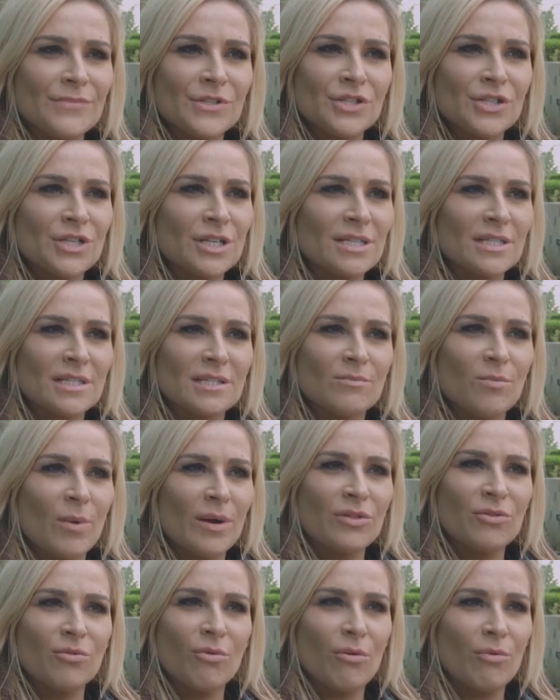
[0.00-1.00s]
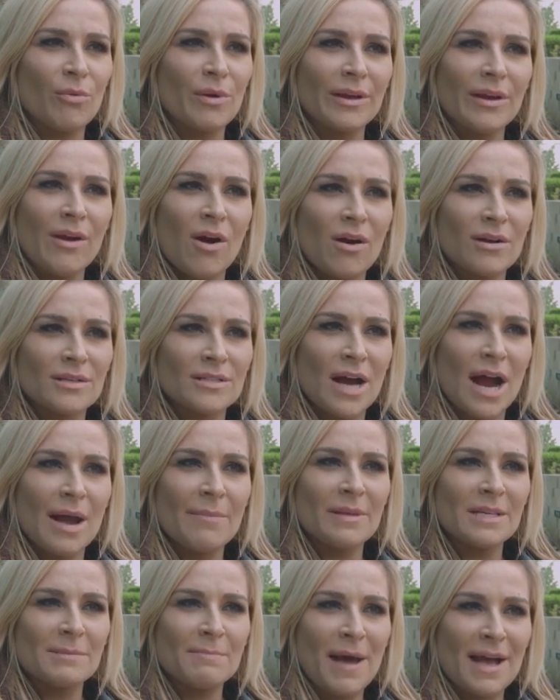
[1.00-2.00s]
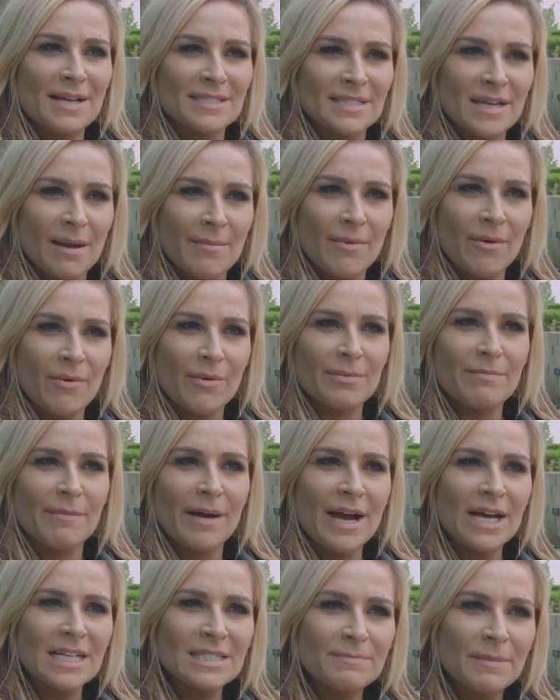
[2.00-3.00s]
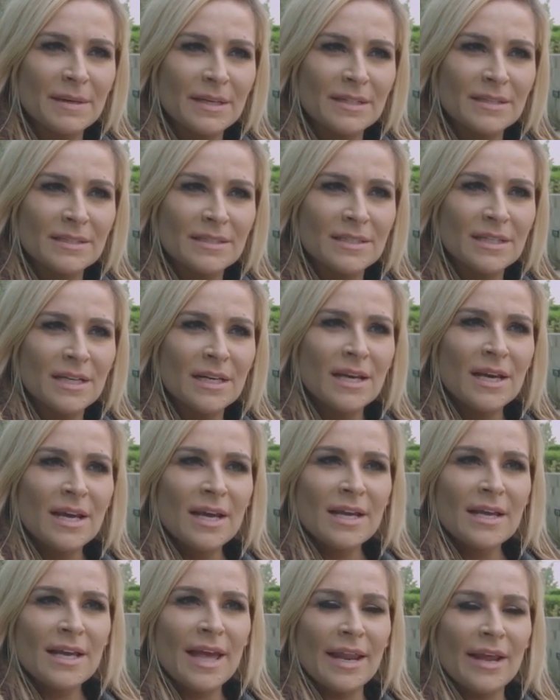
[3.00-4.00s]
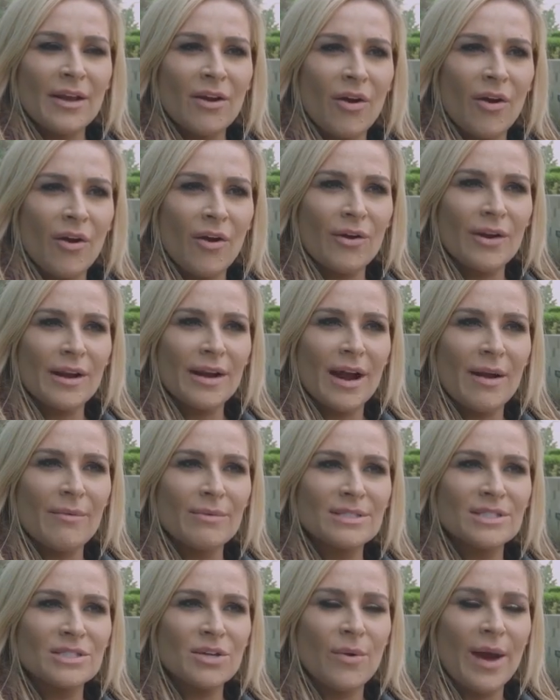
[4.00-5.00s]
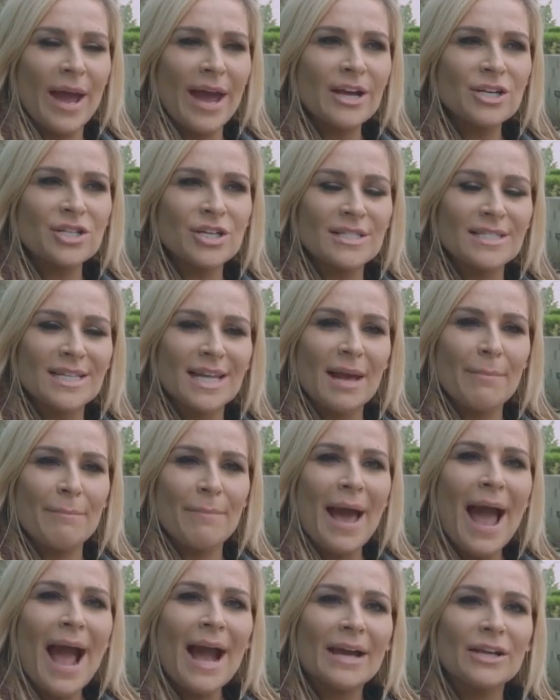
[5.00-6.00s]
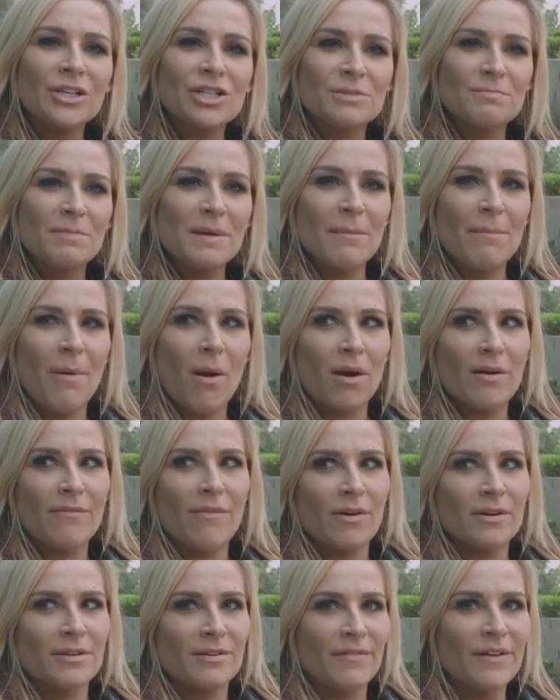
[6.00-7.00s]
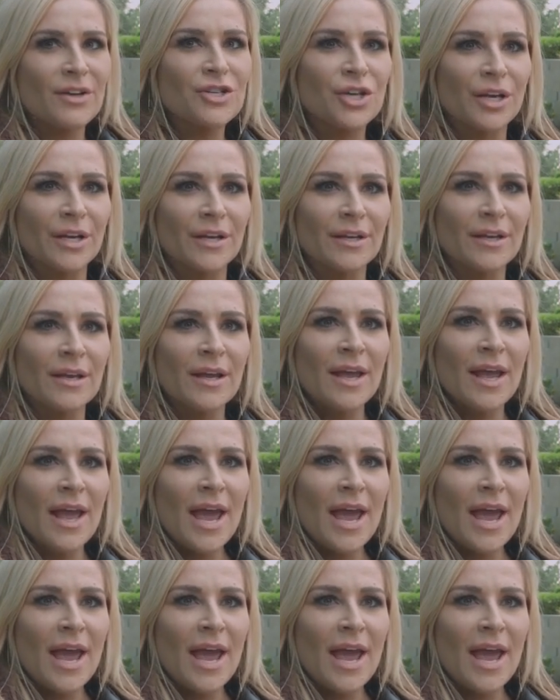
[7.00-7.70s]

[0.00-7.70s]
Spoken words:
just went through a really hard time this past summer with my husband getting hurt, and I was so anxious to get back and just be a part of our division.